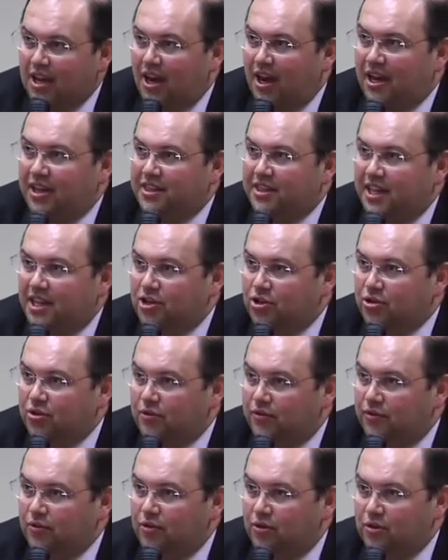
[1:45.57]
I thank
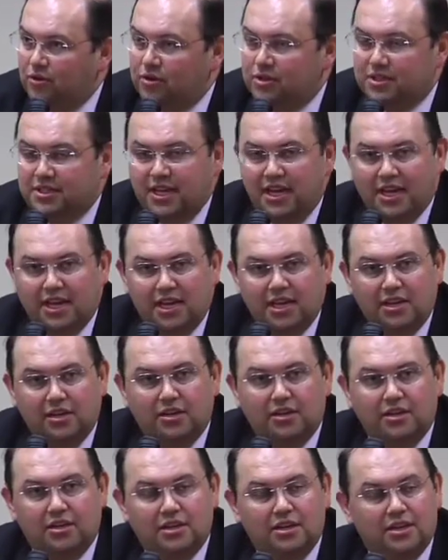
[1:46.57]
you for
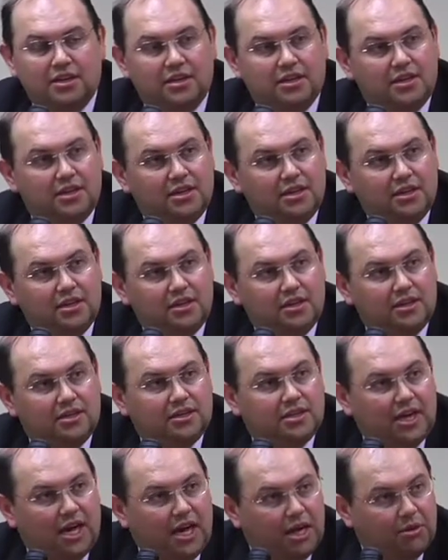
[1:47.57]
taking
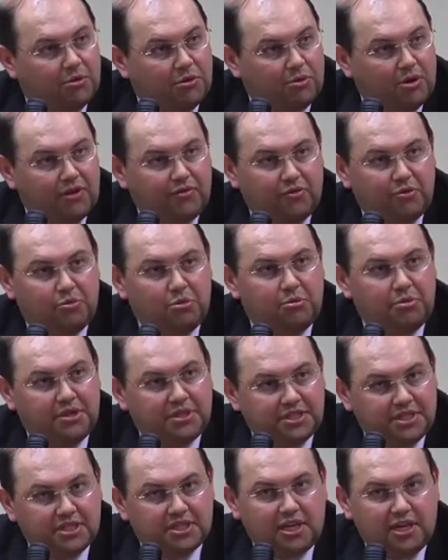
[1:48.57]
time away from your
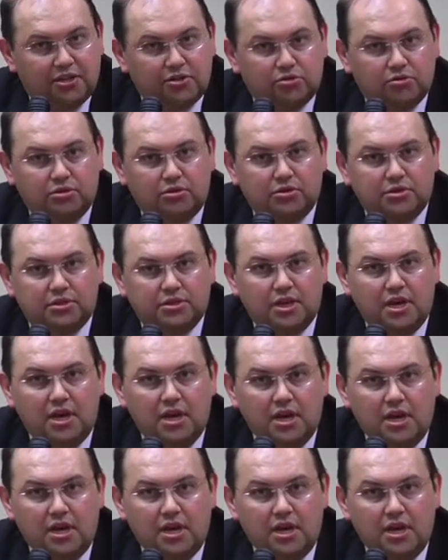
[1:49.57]
busy schedules.